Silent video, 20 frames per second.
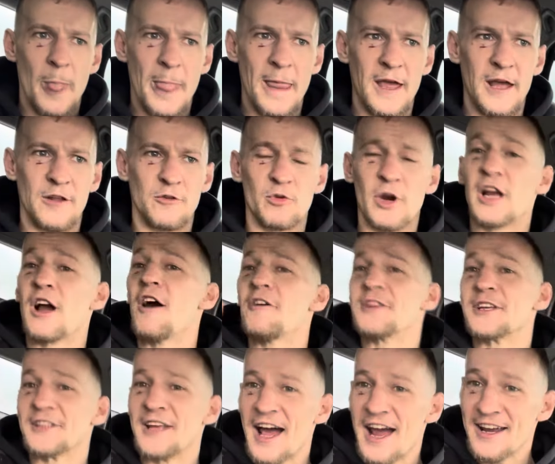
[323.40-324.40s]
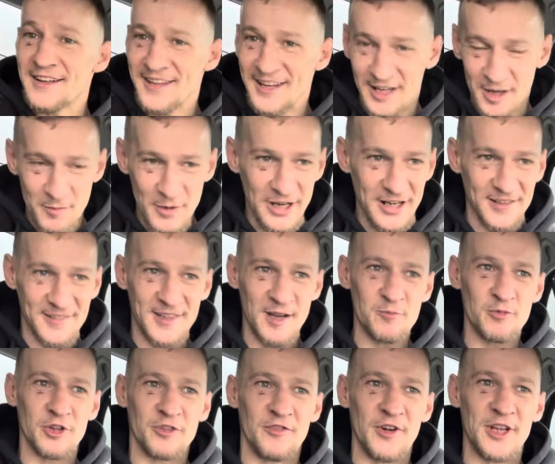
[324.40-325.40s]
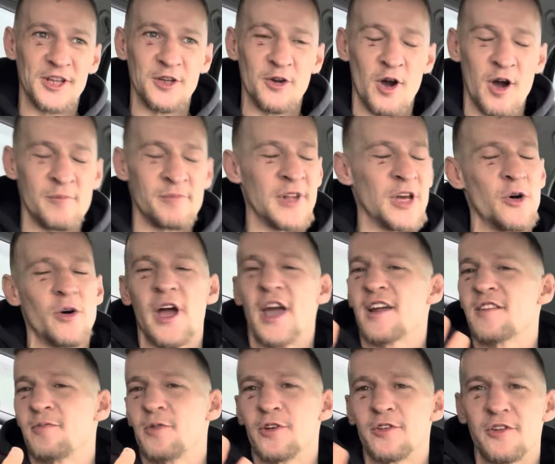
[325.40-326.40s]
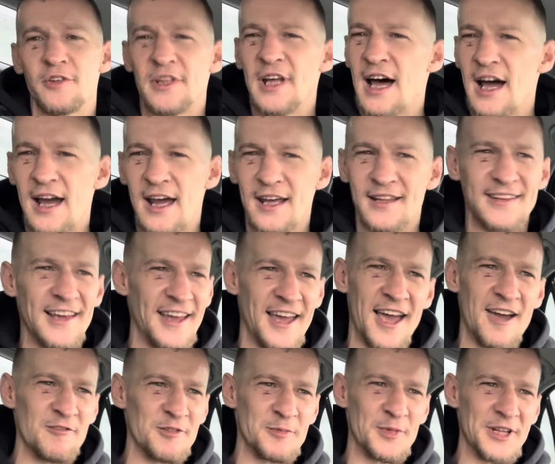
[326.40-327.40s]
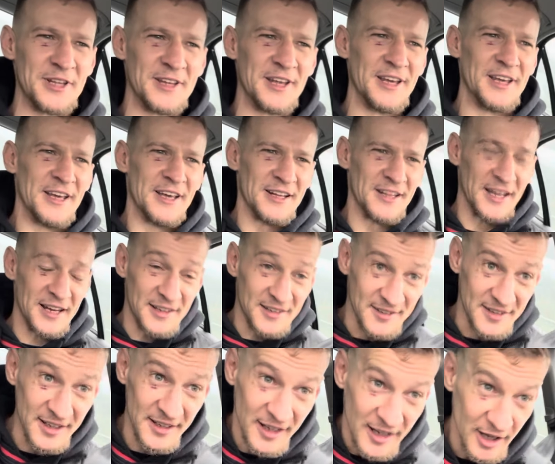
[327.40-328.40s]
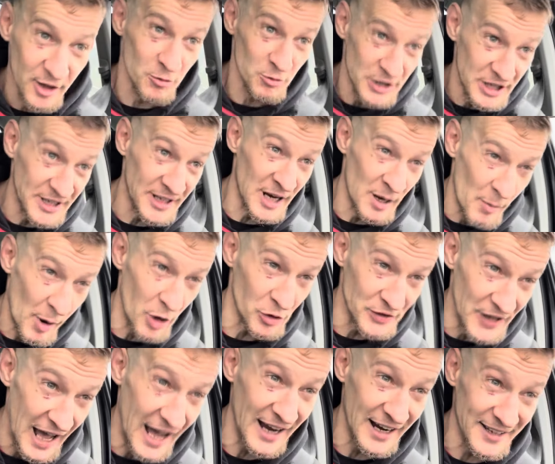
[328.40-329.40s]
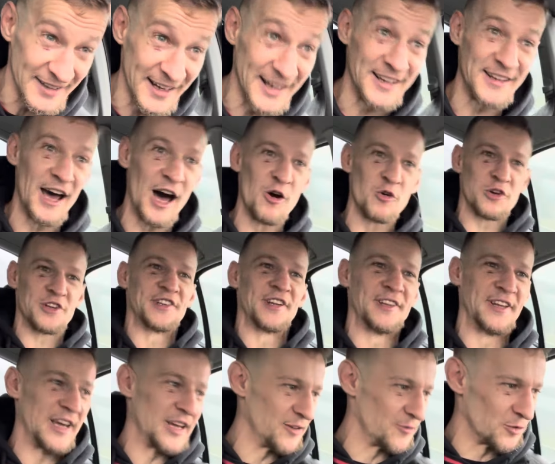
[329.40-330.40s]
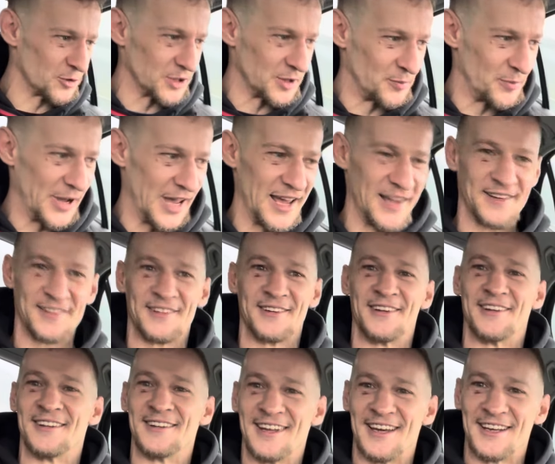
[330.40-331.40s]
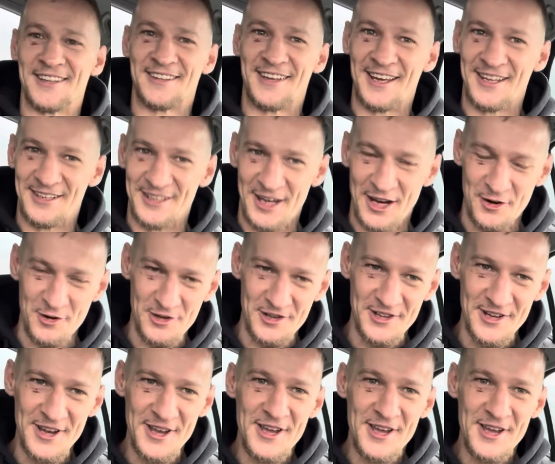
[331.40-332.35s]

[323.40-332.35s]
And regarding diet, I can make a separate video. I'm no expert on diet. I haven't been like sitting and reading about diet 8 hours a day for the past like 10 years.